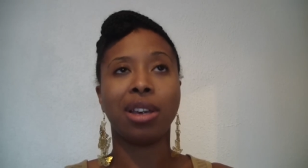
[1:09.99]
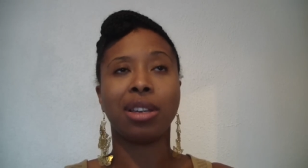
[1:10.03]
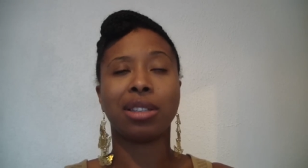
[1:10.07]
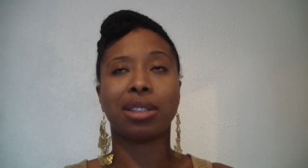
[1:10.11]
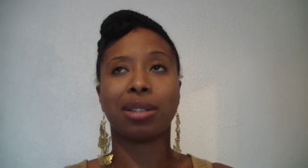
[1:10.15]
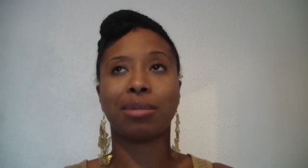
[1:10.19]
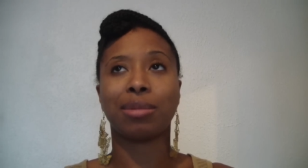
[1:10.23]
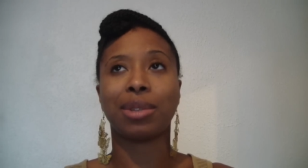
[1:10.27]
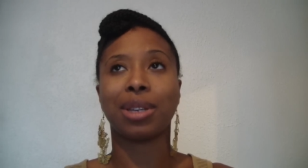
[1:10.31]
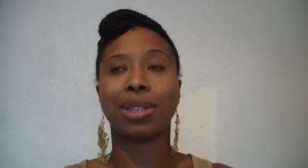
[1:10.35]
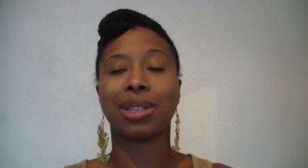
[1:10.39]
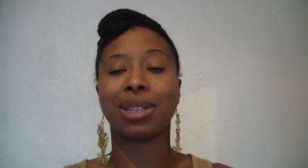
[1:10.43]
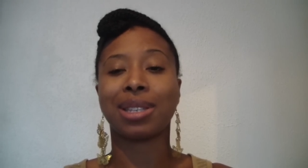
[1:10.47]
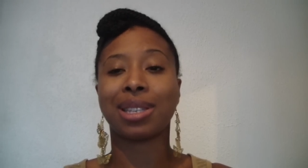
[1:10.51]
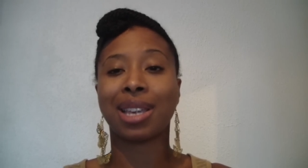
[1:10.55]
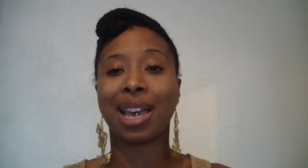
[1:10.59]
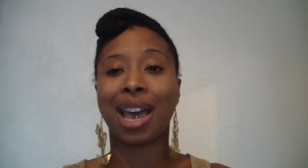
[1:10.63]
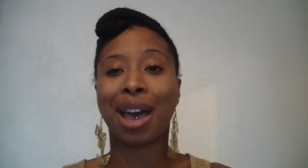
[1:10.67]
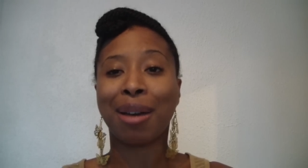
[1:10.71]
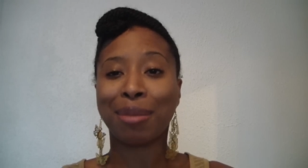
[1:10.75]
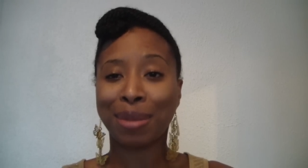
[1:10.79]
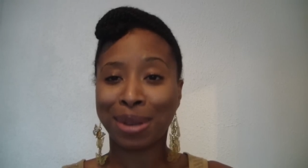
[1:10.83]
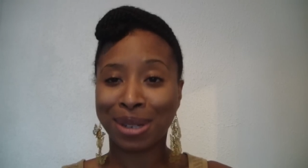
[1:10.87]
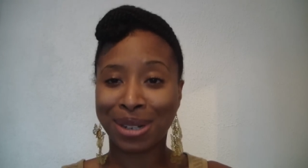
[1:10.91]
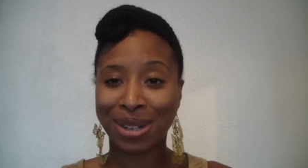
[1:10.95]
Sometimes I
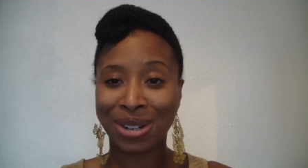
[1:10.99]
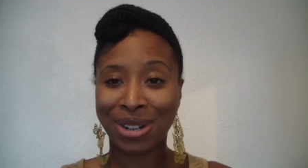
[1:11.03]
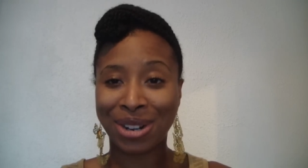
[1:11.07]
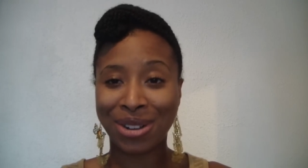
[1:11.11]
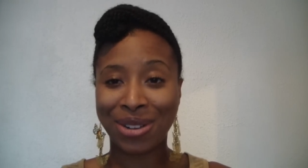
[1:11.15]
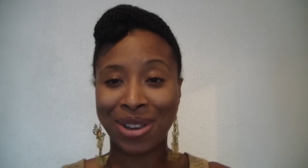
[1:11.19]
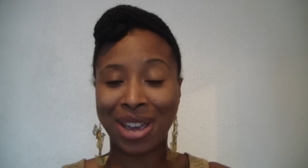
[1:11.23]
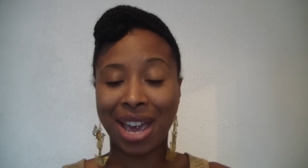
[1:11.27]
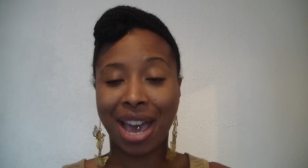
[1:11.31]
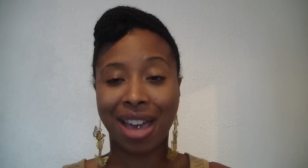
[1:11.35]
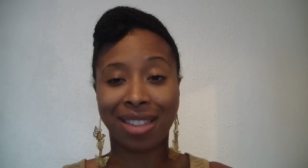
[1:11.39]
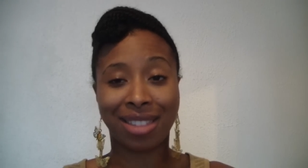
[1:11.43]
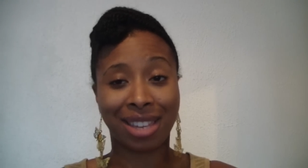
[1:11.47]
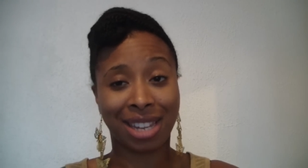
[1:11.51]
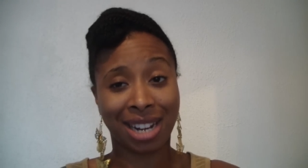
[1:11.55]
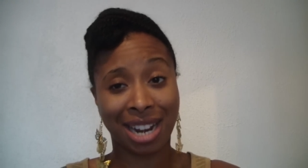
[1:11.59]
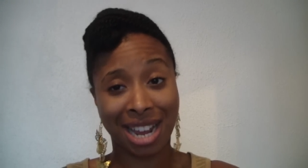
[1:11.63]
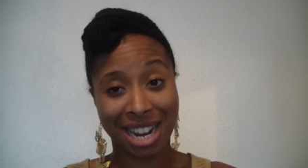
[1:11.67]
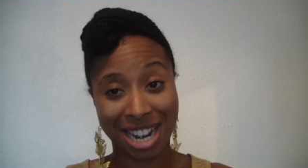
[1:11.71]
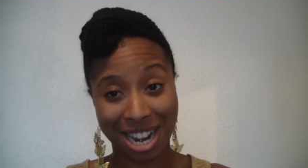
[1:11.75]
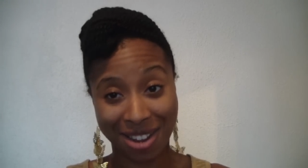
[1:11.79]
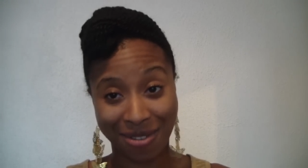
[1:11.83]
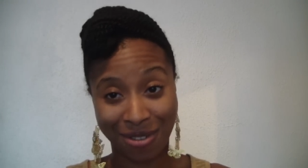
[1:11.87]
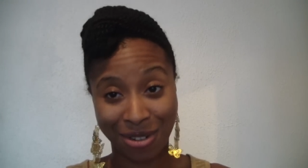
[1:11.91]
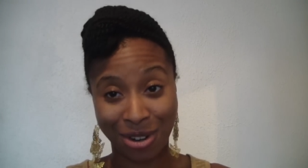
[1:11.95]
say I'm going to do it and then
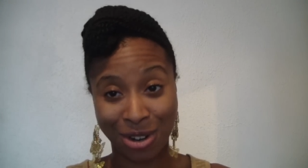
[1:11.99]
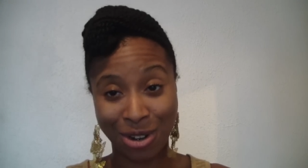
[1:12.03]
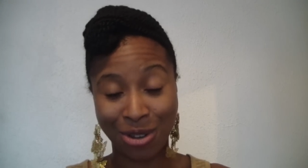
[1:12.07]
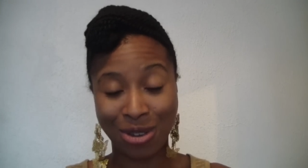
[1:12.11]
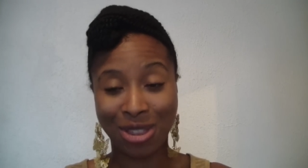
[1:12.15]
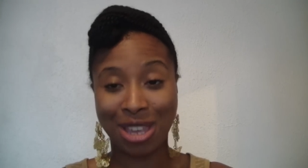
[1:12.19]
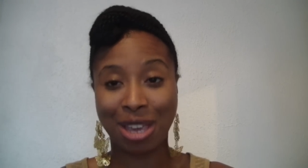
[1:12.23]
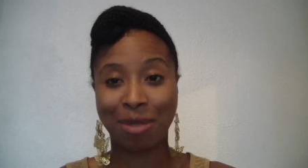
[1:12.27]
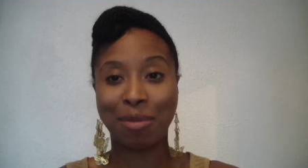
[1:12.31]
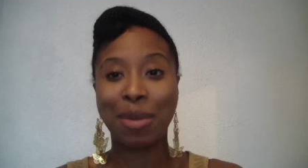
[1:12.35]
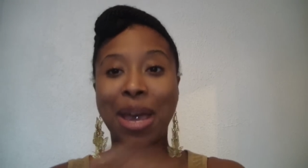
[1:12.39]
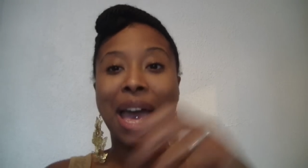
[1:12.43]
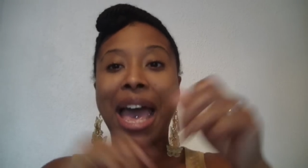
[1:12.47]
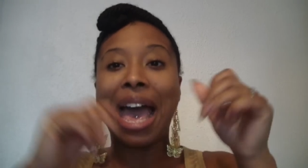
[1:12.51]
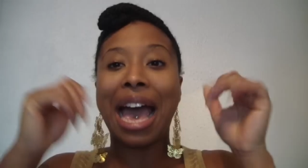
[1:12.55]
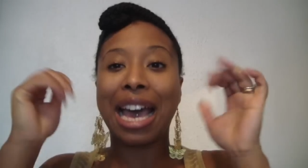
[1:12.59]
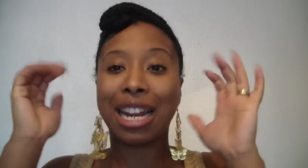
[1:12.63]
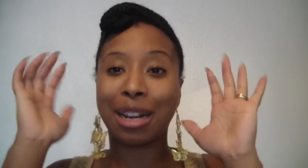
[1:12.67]
I never do them,